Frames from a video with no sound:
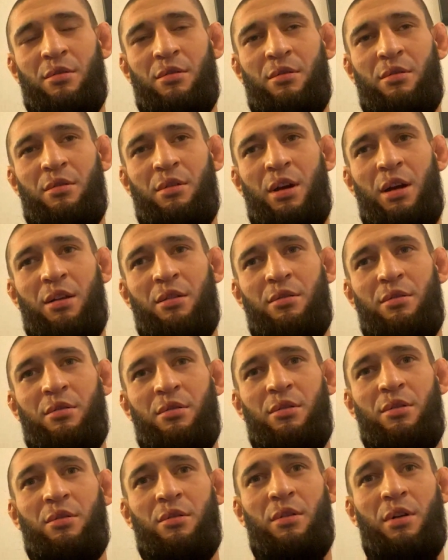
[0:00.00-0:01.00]
I
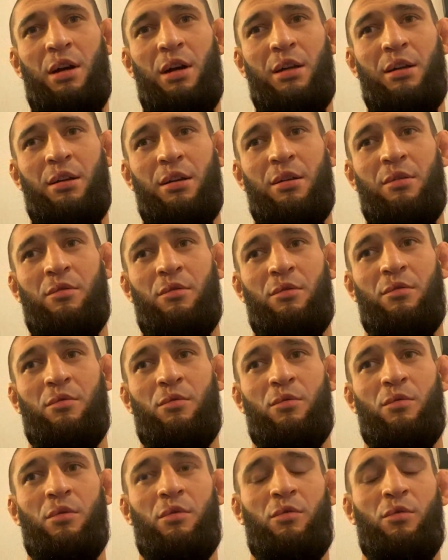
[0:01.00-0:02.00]
don't know.
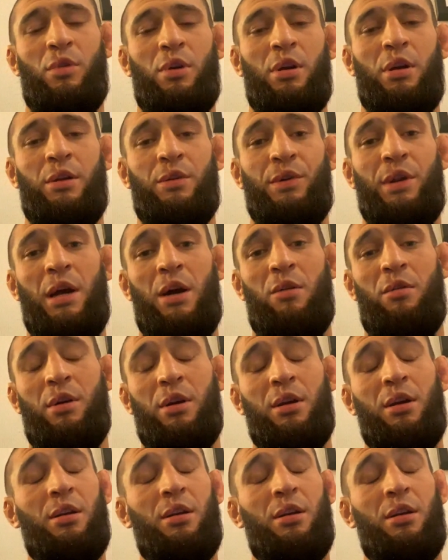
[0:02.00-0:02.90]
Now I'm